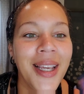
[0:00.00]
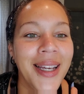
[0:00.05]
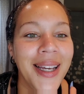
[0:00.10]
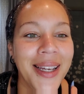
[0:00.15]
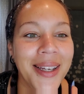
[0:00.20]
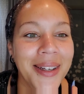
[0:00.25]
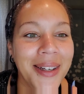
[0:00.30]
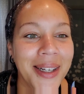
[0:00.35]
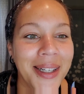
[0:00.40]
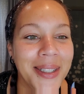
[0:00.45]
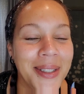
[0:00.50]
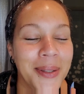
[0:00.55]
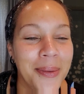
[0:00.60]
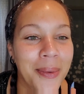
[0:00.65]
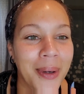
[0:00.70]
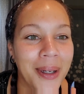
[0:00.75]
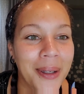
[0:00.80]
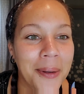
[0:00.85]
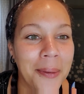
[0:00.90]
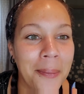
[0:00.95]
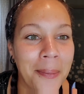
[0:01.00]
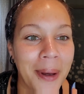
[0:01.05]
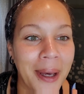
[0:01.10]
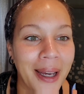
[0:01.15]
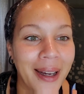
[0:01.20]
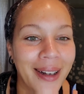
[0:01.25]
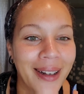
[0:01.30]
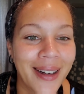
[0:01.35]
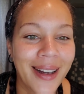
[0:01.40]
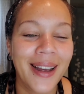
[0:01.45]
Hey guys, welcome
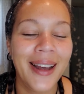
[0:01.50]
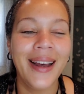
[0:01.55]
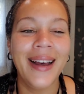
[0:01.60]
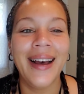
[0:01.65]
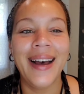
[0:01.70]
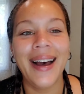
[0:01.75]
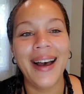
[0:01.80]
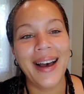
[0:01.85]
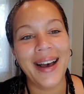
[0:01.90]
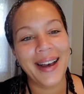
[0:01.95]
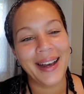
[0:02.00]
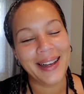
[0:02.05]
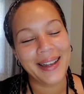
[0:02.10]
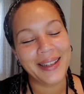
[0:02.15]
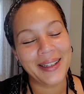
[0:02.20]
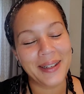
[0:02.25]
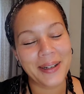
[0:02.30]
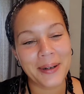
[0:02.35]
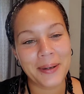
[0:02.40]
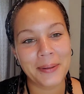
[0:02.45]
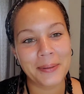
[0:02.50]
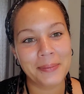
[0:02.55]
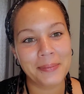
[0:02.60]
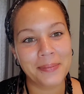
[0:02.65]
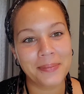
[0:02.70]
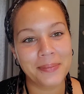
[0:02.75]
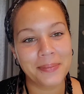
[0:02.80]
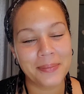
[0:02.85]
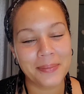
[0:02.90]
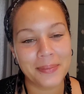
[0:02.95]
back. I
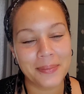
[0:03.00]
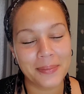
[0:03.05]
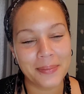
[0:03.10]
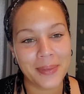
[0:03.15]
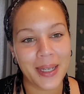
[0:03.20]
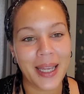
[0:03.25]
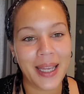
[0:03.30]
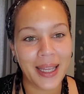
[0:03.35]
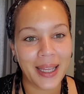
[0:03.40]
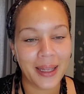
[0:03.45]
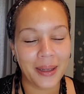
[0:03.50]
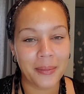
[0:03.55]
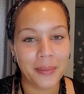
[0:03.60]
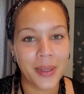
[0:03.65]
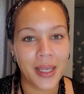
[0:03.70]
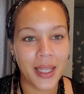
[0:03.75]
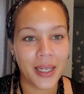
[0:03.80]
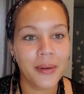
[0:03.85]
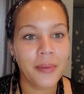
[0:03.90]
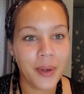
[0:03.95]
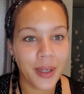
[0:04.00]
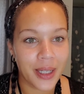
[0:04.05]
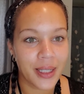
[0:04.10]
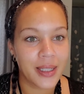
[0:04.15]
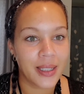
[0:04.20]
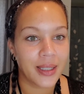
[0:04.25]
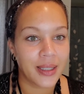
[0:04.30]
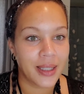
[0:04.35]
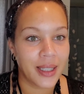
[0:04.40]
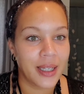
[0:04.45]
am getting ready
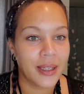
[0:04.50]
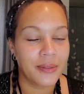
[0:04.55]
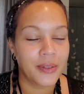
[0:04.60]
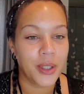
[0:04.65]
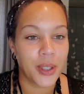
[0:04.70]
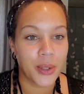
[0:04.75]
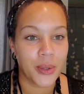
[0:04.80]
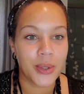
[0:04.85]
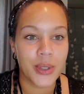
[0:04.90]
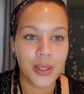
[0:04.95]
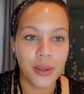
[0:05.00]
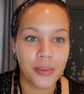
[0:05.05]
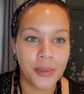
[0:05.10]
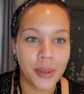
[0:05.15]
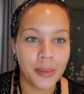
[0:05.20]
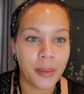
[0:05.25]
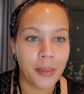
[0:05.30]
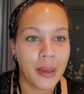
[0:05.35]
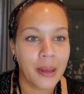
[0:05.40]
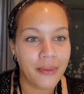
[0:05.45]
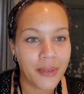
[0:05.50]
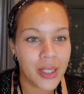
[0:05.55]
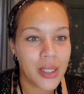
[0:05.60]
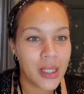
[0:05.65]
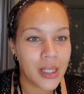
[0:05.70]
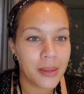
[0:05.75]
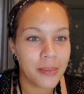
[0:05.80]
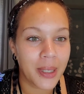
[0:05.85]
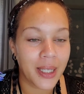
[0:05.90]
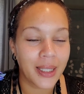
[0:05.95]
to leave to go somewhere, but my face
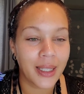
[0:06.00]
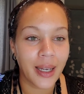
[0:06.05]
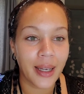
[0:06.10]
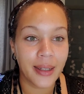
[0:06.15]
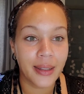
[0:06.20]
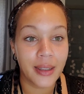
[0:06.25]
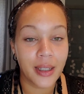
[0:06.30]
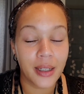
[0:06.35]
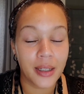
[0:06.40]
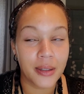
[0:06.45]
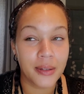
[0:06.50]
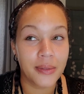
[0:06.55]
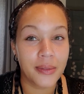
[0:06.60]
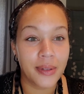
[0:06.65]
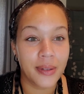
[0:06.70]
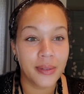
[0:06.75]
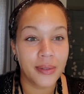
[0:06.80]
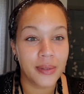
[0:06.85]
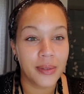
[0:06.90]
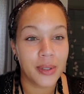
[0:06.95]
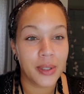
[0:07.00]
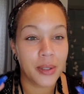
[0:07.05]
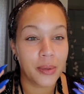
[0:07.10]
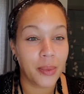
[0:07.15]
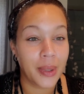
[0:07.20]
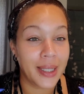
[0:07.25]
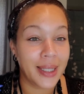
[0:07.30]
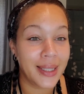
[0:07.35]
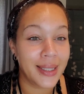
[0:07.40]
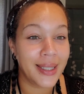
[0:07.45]
has been kind of
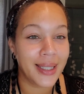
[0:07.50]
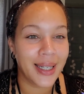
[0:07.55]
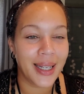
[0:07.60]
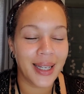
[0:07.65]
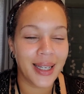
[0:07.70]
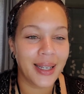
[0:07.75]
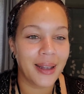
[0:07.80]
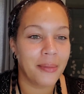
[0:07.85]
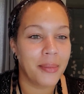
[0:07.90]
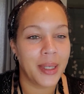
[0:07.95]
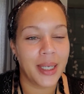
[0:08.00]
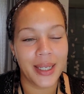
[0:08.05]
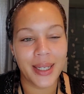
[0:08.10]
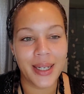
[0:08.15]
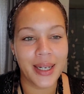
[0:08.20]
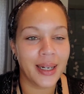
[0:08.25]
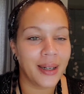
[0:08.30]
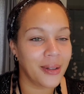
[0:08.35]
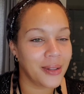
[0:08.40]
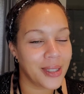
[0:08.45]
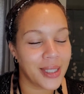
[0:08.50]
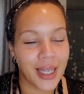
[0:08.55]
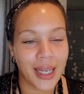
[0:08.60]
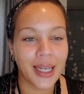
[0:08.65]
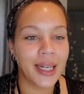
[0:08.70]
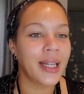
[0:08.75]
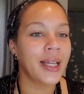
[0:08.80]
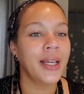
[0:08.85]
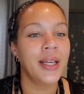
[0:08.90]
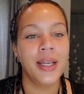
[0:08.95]
sweaty today. I've been in and
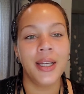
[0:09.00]
outside,